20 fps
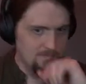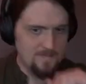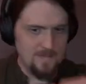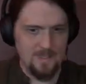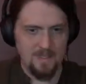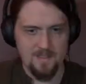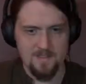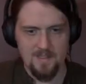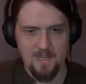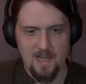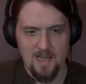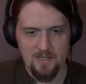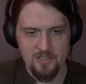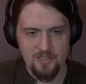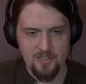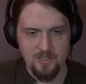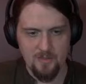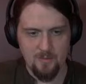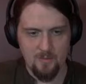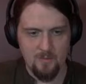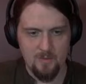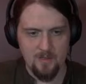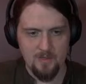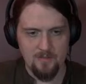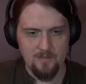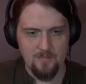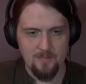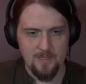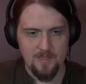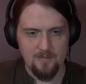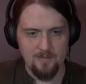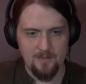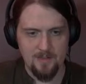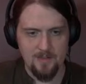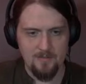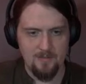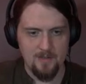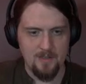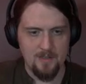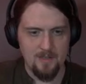is actually one of my
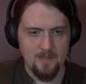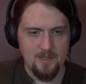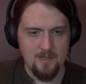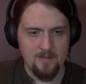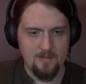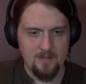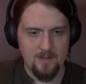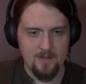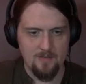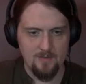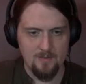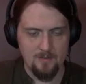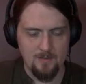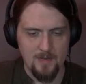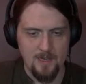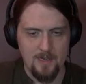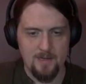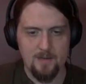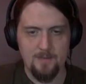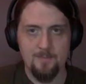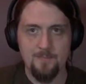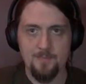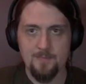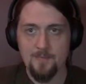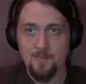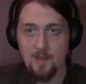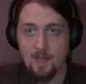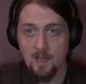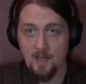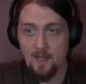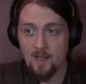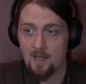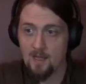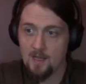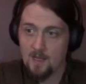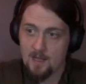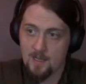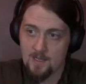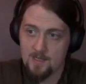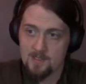favorite I've ever read.
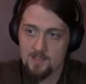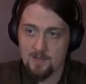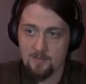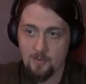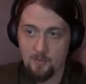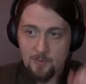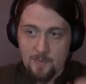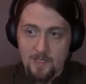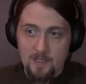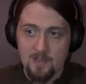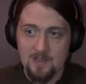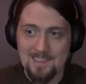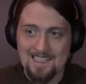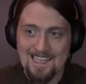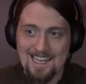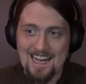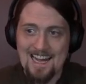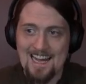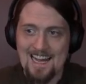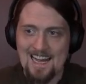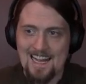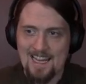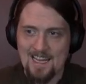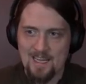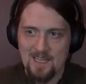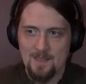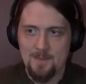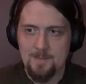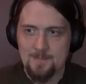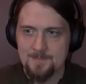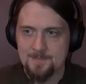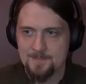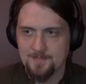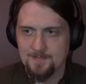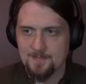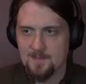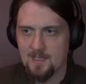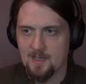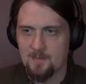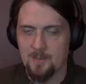It's of a real guy.
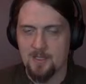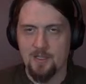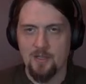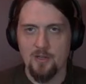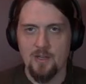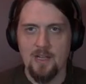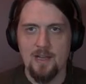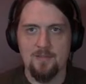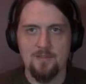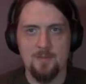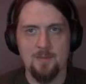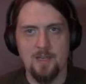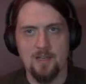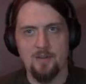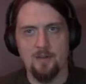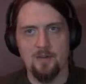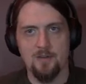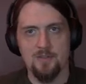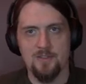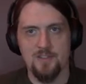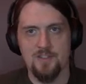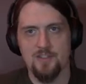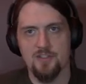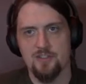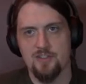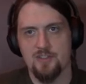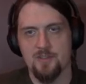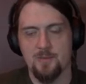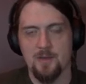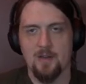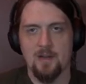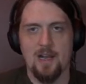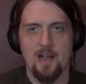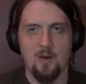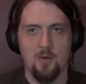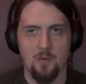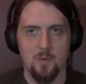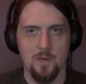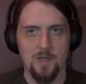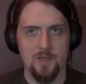I mean, you'll have to make your own decisions about
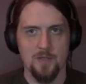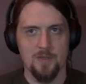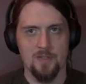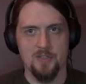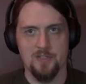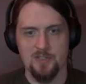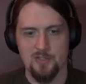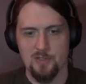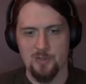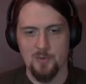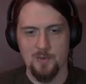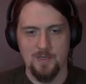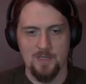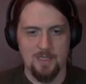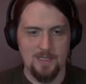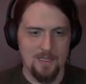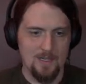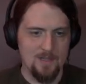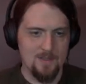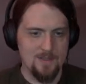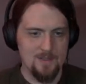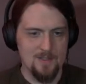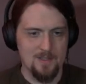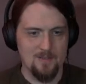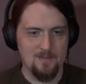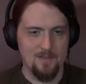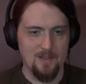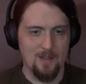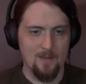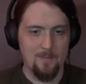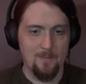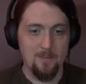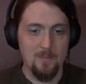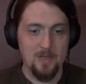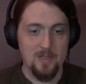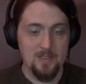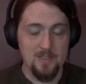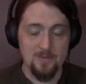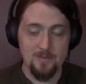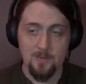how real the story is of him,
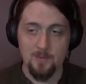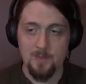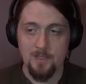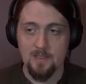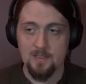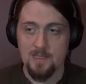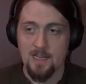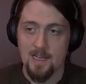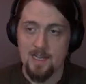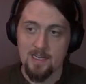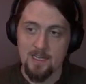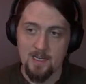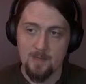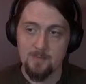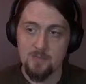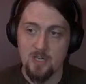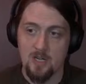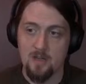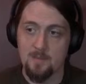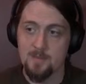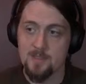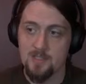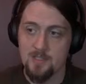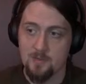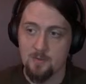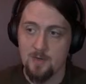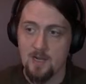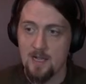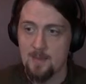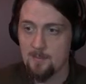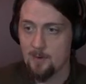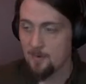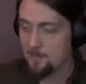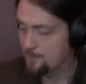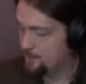but it's of a real guy named Thomas the Rhymer,